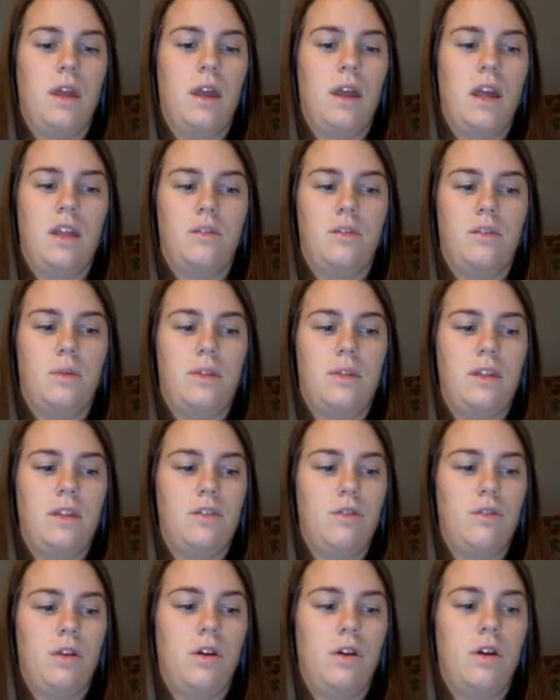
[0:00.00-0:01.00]
It is with
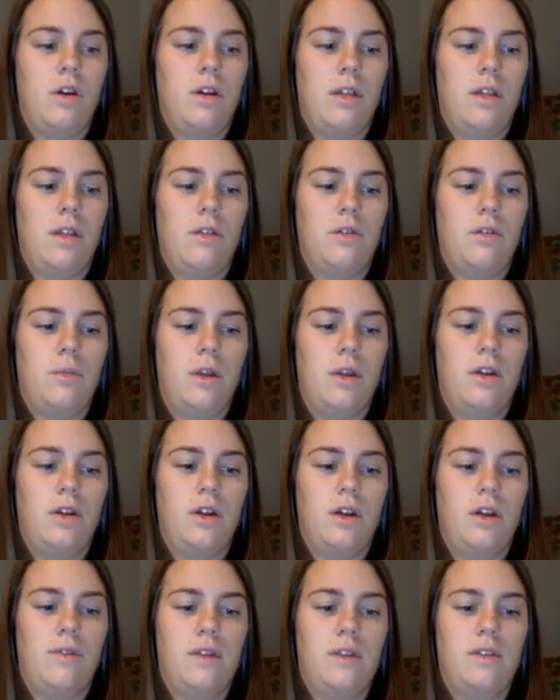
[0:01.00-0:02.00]
this regard that it would be
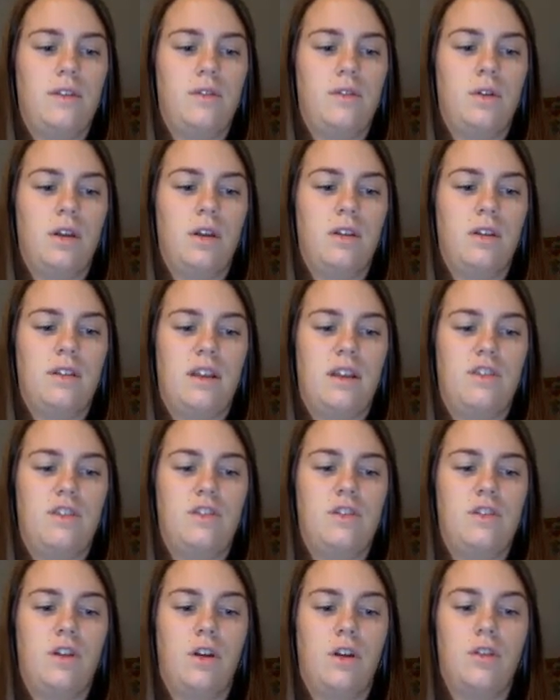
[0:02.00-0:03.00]
good if this
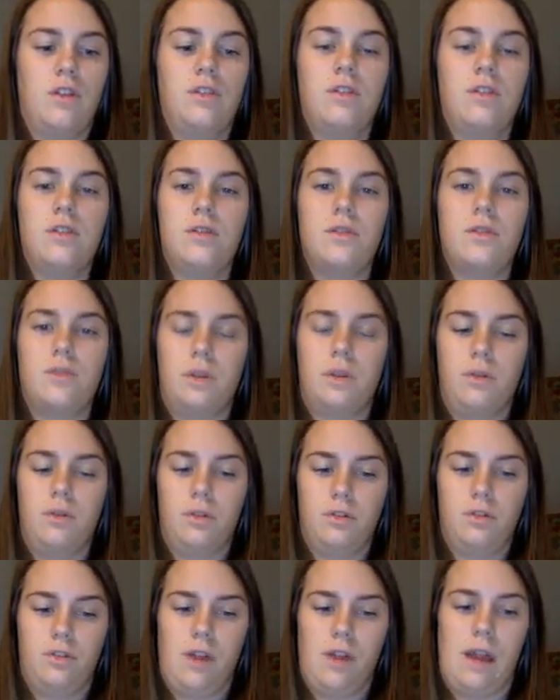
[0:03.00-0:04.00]
organization turns to the
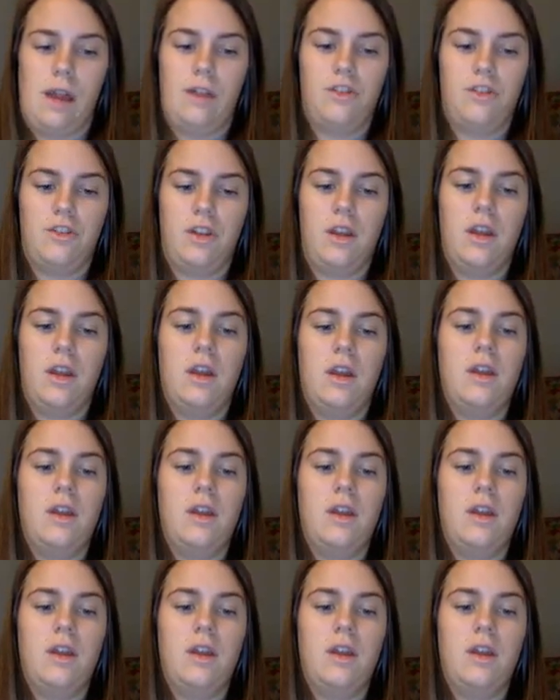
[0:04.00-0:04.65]
3-rule strategy